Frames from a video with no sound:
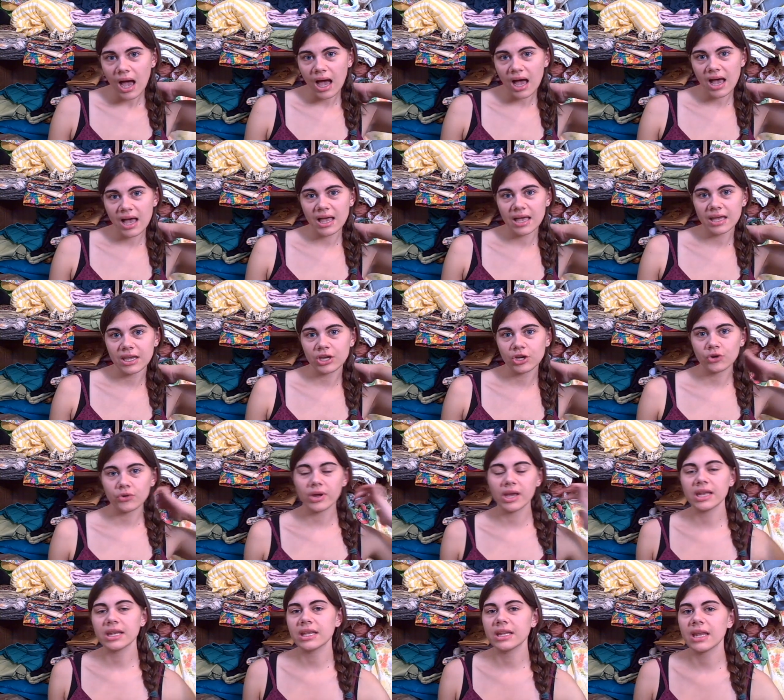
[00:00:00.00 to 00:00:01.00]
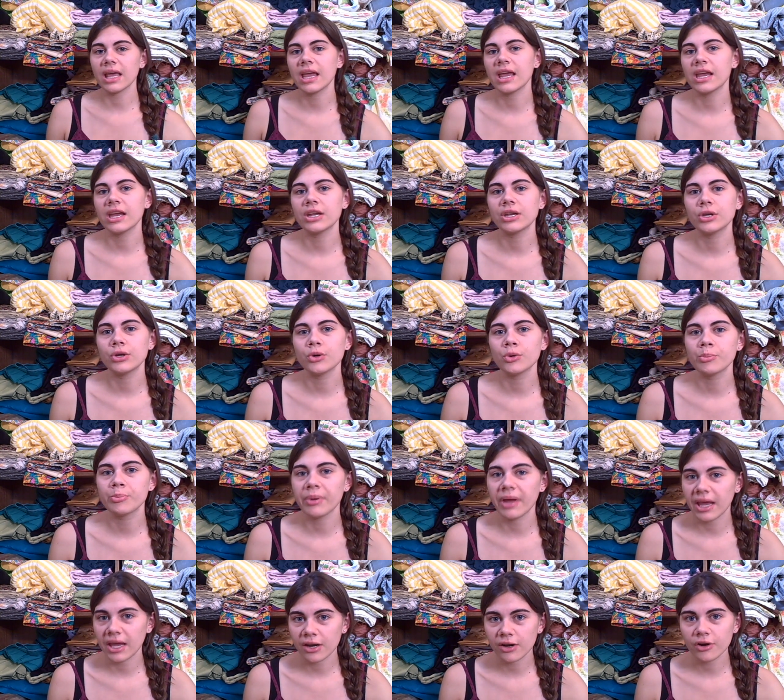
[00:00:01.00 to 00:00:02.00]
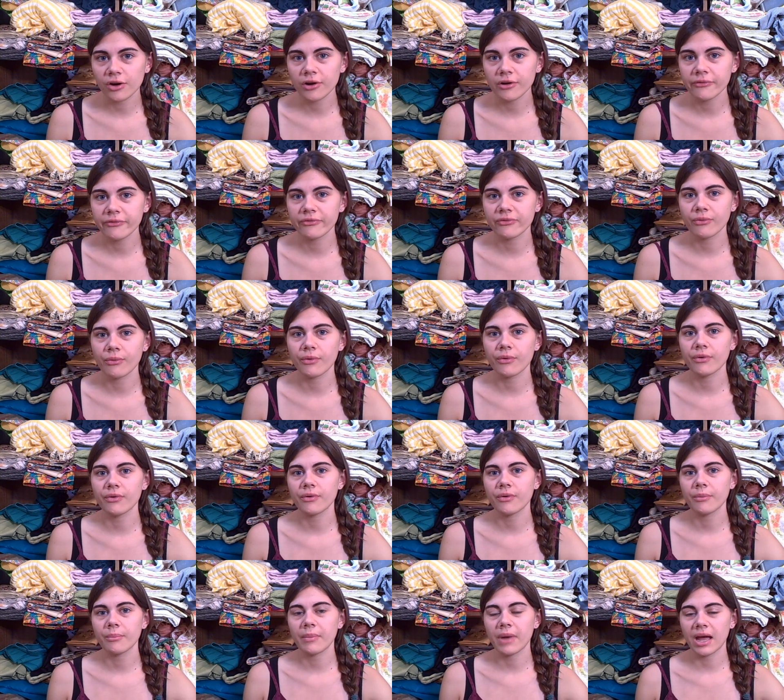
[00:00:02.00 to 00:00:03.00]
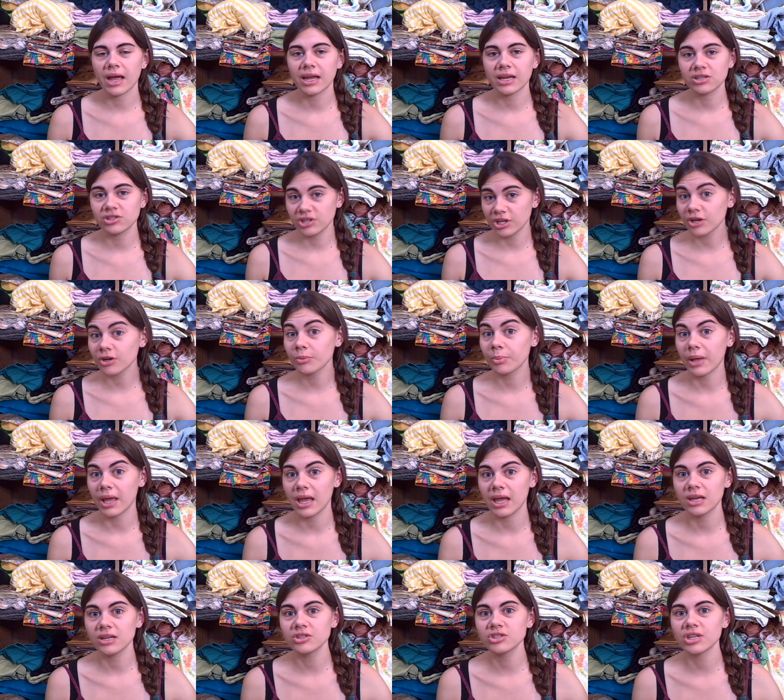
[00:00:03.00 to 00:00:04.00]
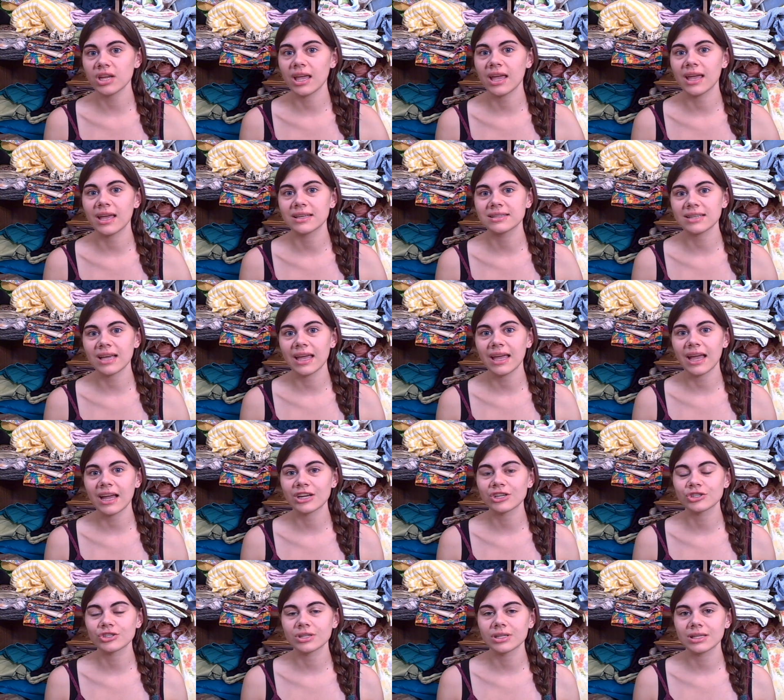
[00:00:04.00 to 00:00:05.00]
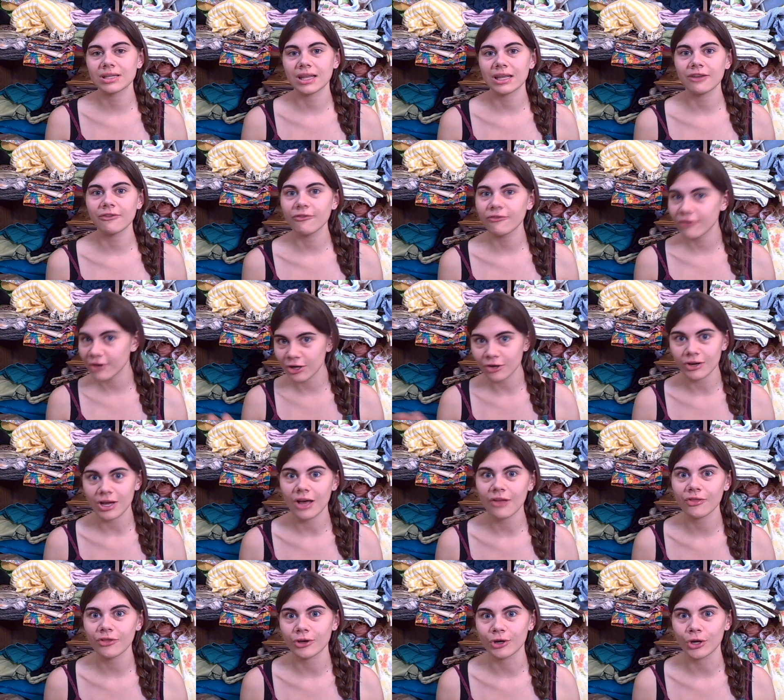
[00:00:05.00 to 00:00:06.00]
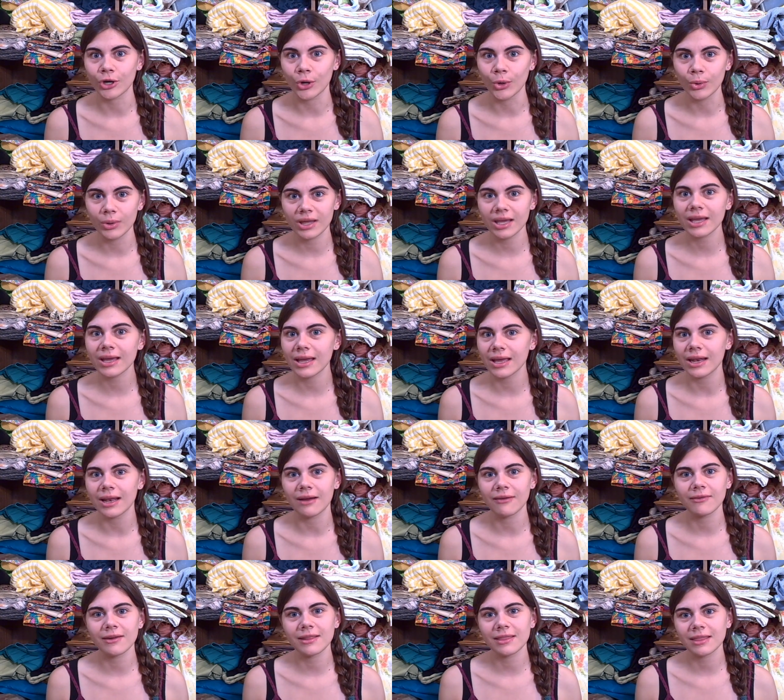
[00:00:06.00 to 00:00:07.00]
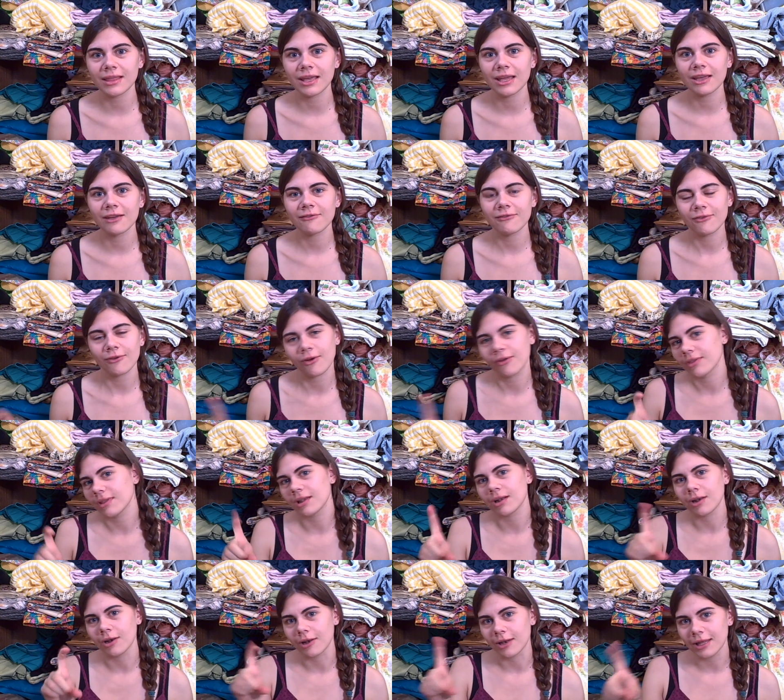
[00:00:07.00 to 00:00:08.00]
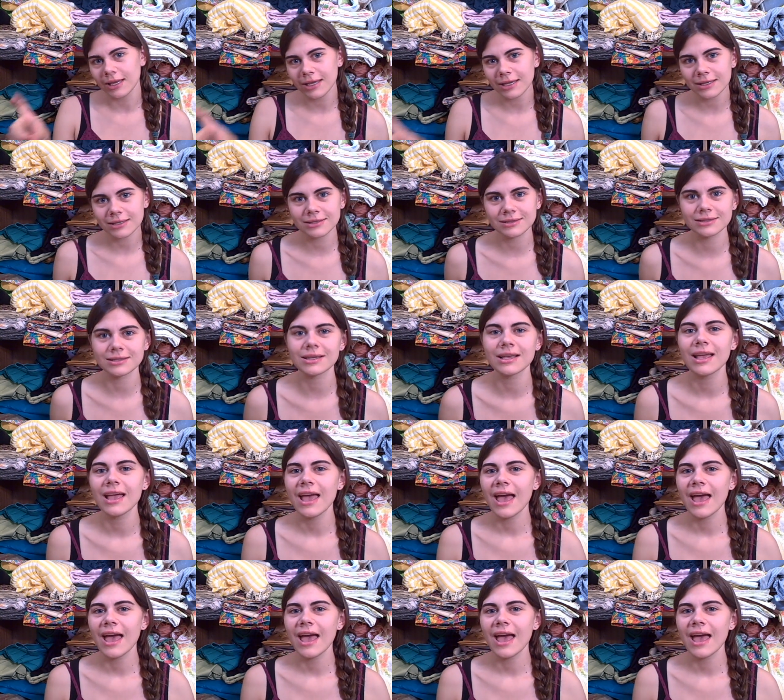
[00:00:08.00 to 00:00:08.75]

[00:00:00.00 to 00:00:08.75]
I created a new banner for my channel page, and I actually like figured out the coding and everything for all the little links.